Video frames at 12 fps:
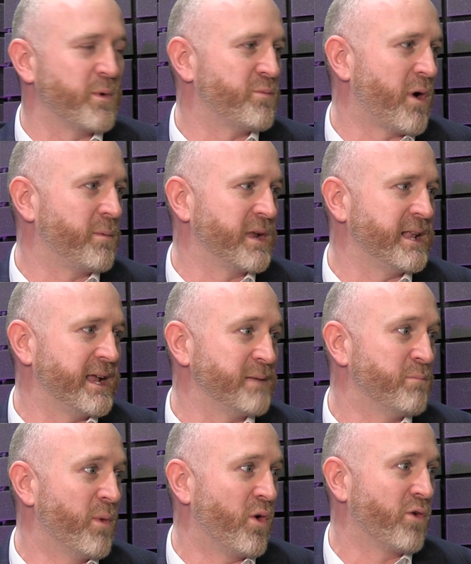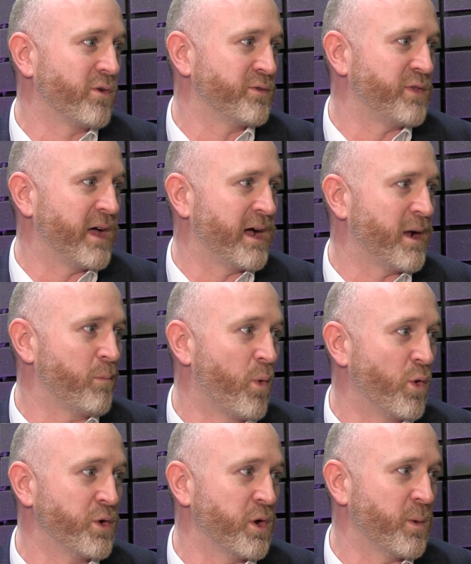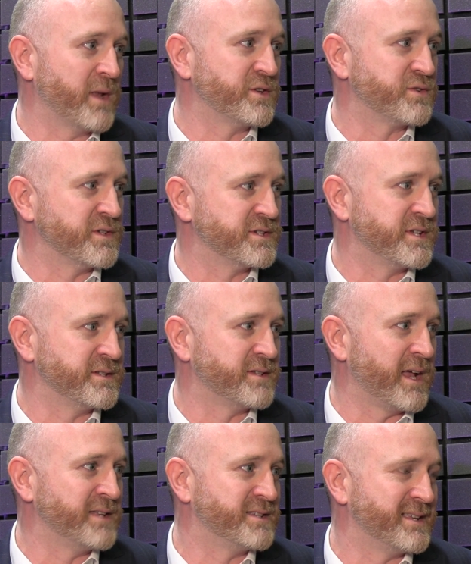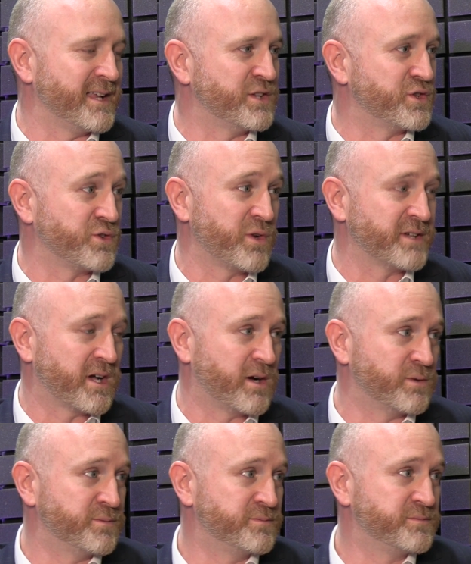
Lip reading: probably need more of that and more new entrants into the industry as a whole.